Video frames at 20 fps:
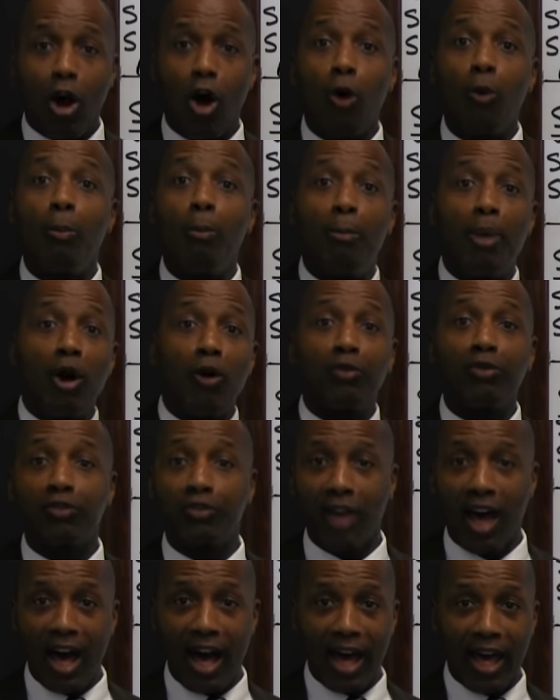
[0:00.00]
on both
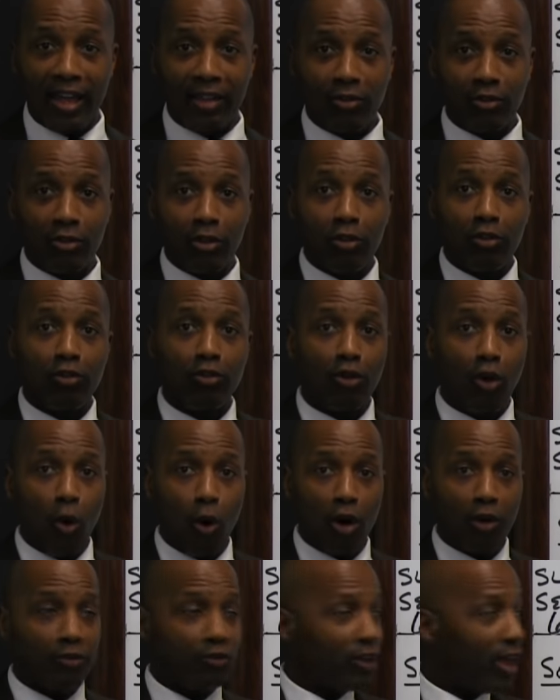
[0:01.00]
sides,
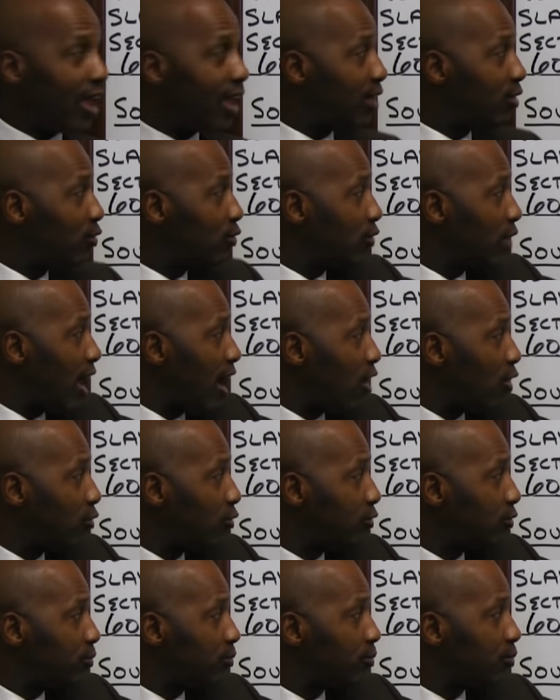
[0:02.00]
North and
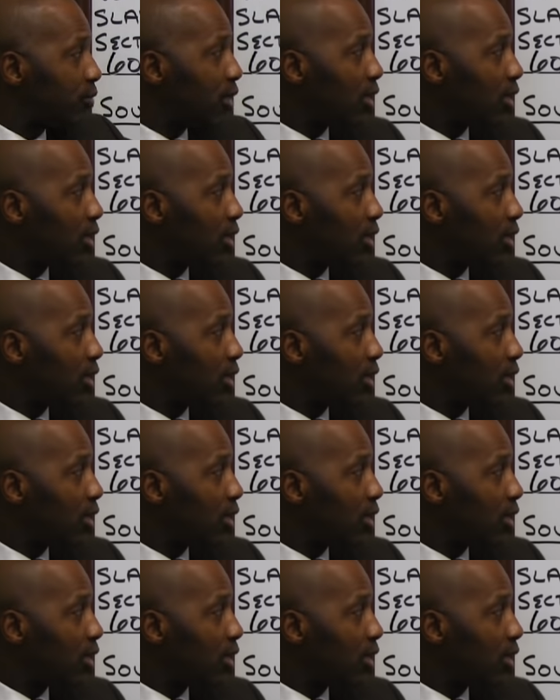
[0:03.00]
South.